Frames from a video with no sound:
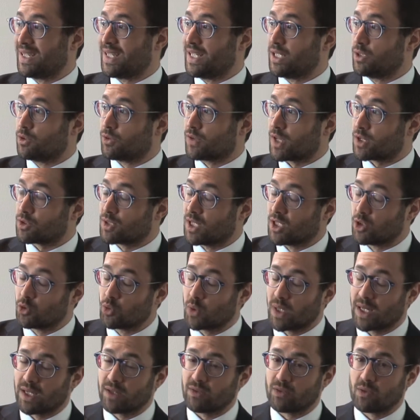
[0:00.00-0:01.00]
in
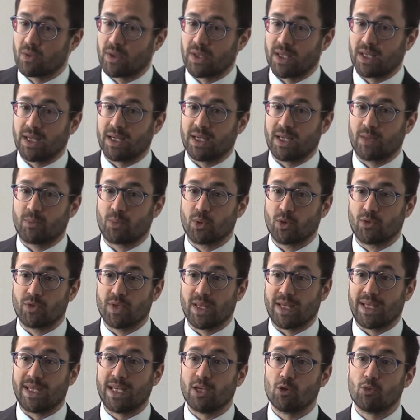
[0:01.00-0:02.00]
2012 when they approved
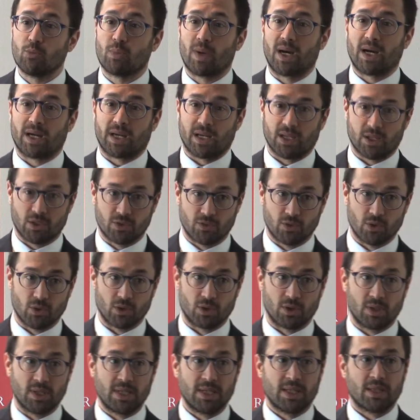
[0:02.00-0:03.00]
the new package
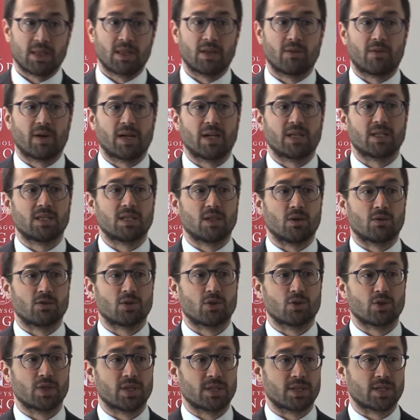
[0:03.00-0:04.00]
for the financing of
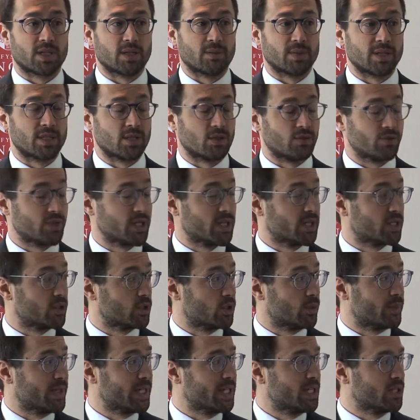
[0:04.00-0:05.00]
social services of general
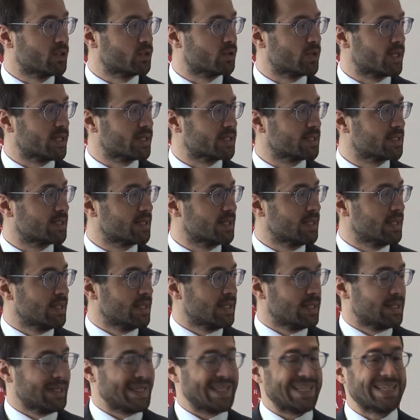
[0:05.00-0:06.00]
economic interest
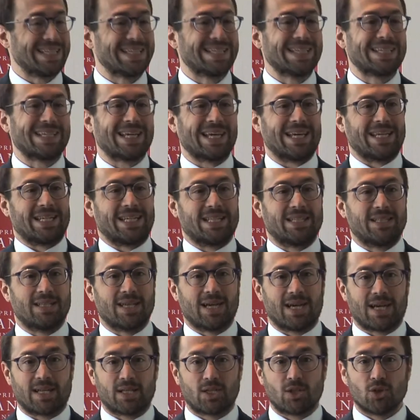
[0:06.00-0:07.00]
indicated
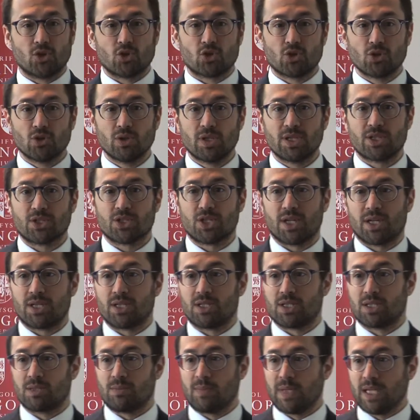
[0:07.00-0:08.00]
that should these
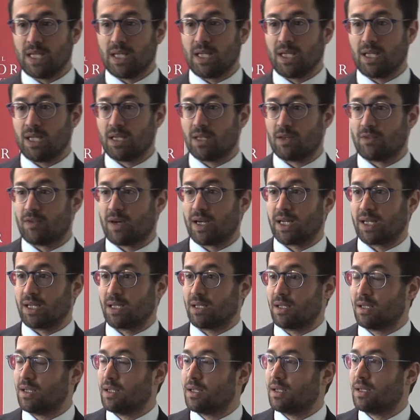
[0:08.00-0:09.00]
changes be in the
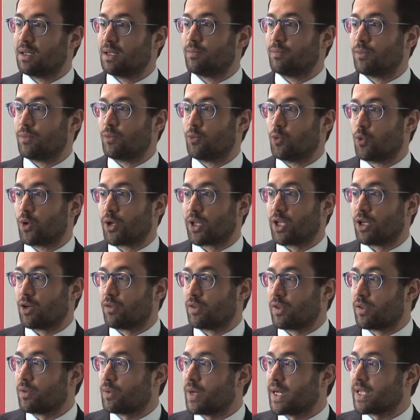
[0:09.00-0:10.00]
final wording of
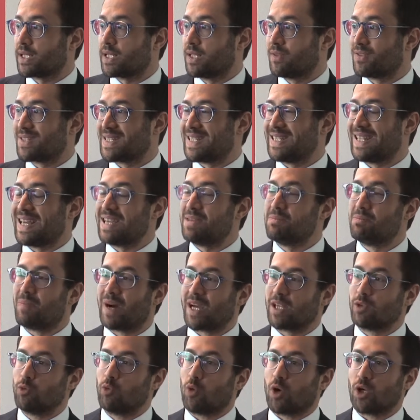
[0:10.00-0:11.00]
the directives, they
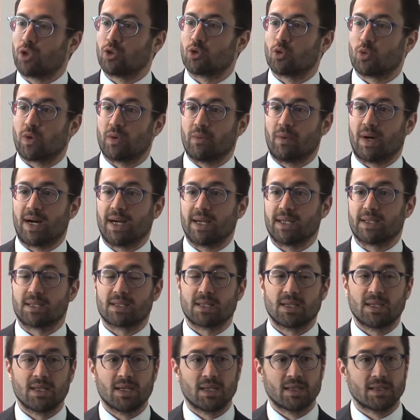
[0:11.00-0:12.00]
might want to
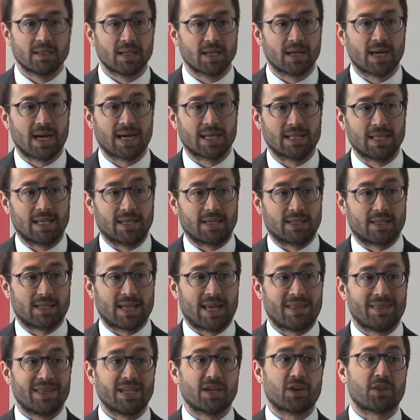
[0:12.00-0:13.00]
revise their guidelines.
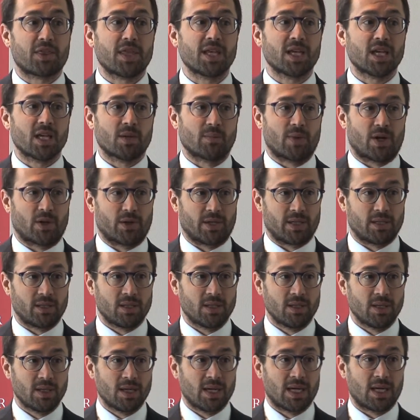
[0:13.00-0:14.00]
And they're thinking about it.
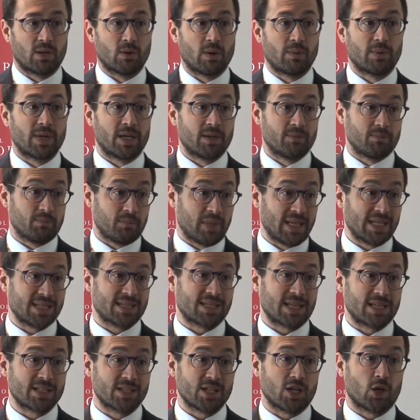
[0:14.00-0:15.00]
However, being
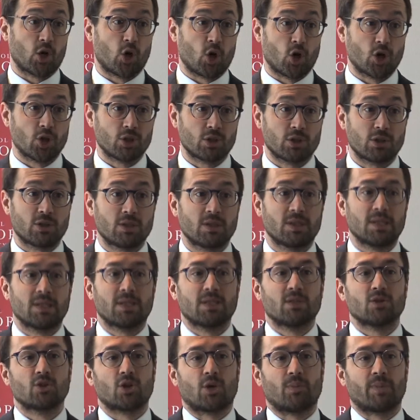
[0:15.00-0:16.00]
such a hot
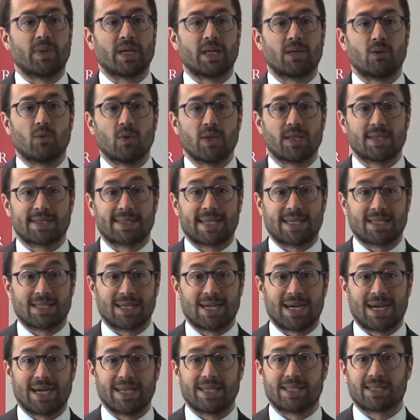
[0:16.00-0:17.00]
topic with such
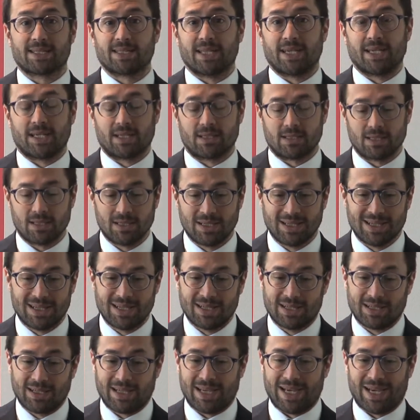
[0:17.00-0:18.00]
high stakes
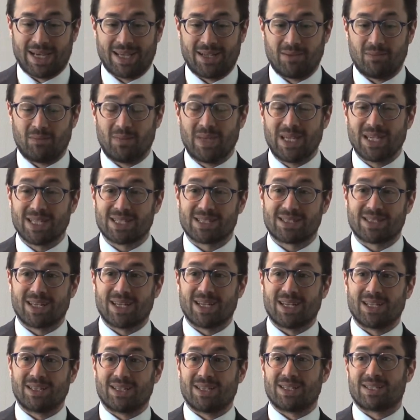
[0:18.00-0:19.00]
and being
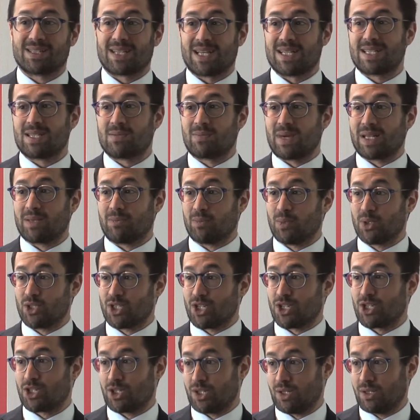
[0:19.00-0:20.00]
state aid in such a bad
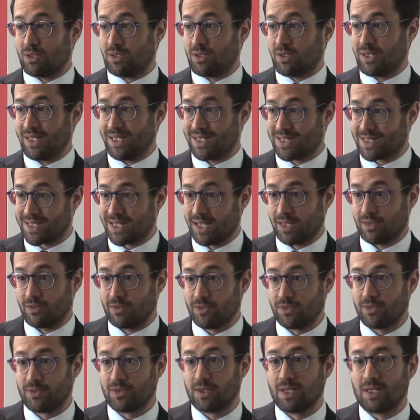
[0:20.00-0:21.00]
position
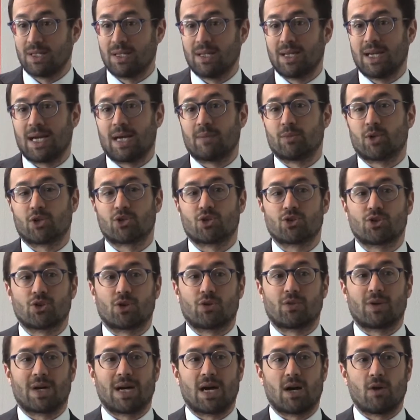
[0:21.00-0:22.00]
itself, I'm not so
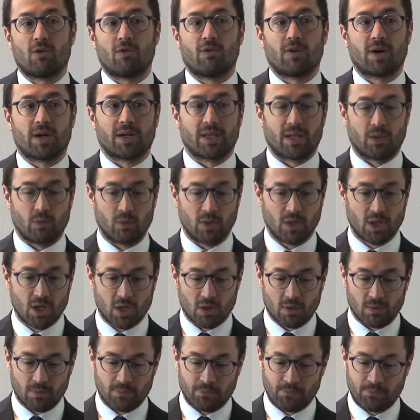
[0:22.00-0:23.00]
sure of how far they will
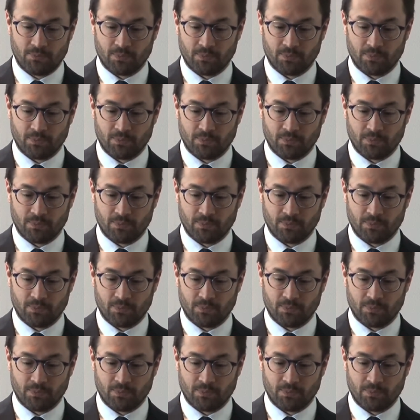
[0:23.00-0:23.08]
go.